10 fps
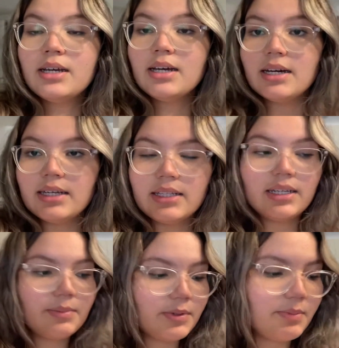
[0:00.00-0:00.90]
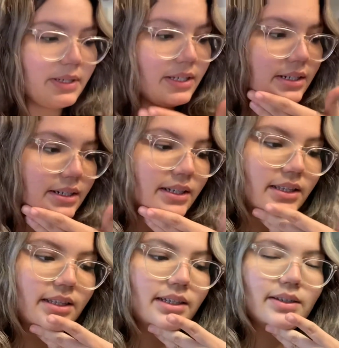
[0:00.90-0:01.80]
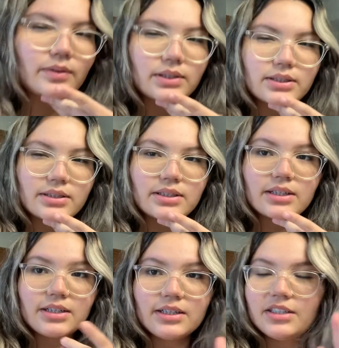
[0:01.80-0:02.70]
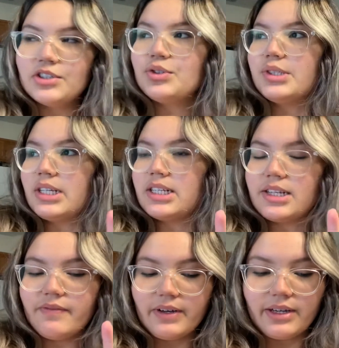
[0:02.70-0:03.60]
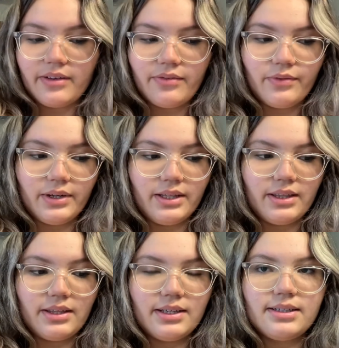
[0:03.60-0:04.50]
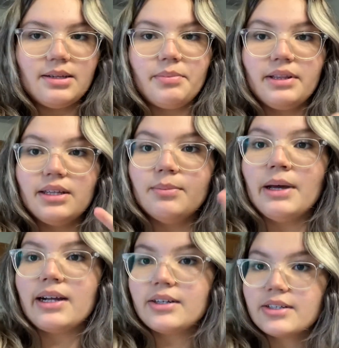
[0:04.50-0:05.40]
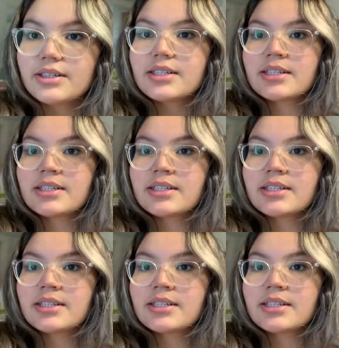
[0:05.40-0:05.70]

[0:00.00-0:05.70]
I ended up spending, I think it was $165 with tipping the baggers.